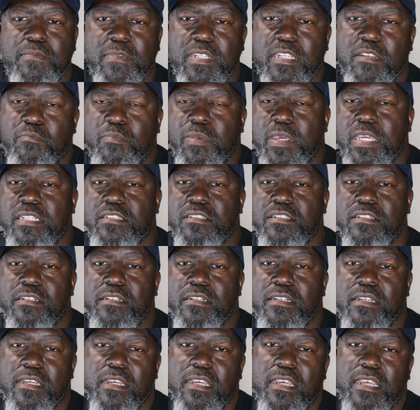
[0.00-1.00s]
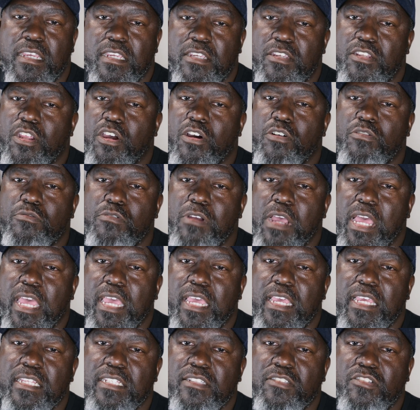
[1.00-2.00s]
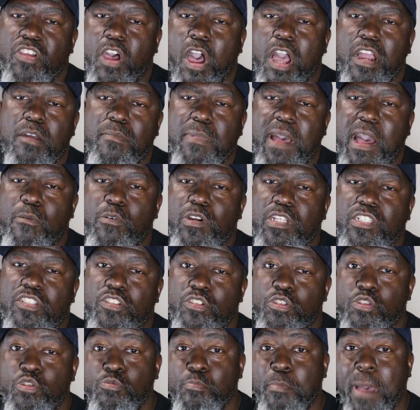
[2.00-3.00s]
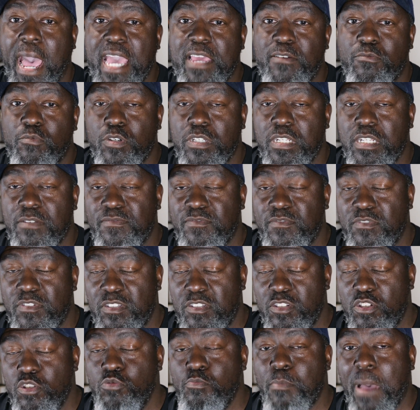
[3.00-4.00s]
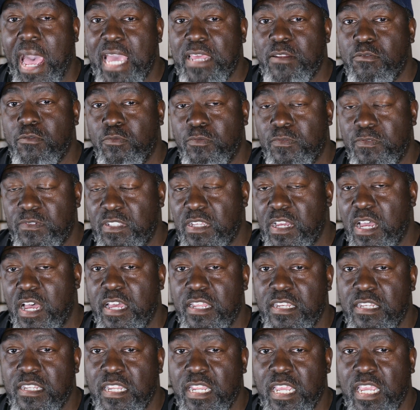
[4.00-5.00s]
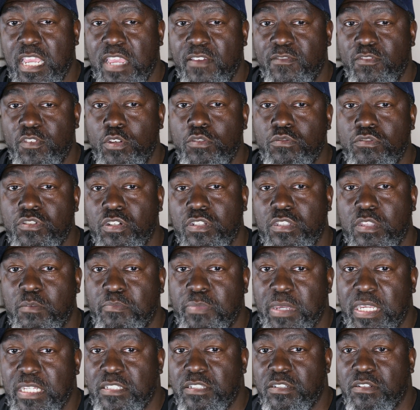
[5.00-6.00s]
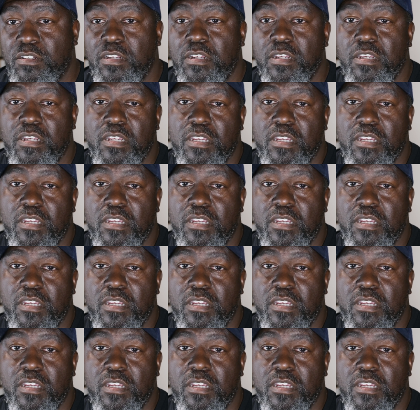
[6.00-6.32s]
in the picture, you know, talk about what you might have done if you took the picture